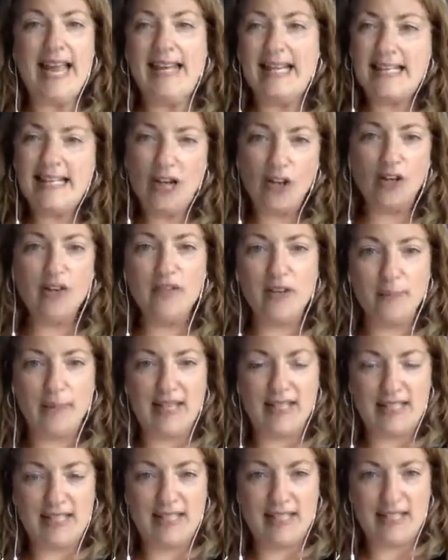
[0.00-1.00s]
none of it
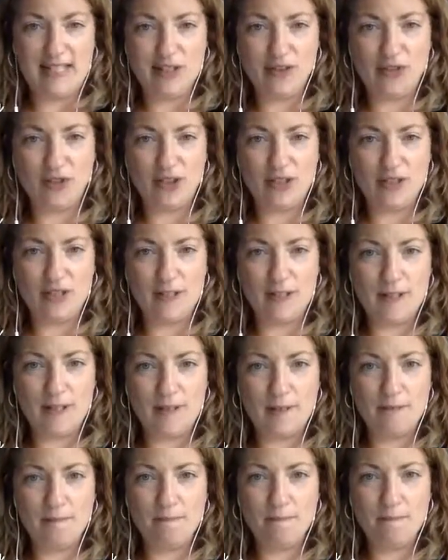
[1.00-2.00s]
makes any difference.